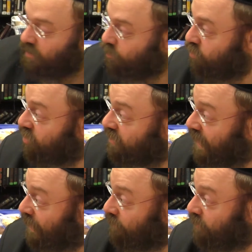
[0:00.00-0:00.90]
Kedusha
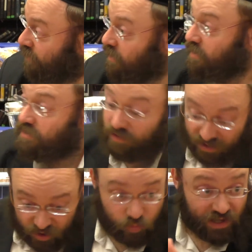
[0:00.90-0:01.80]
down. So
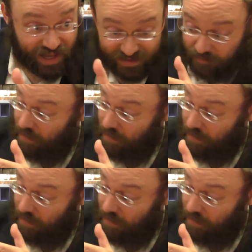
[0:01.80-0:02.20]
each one has a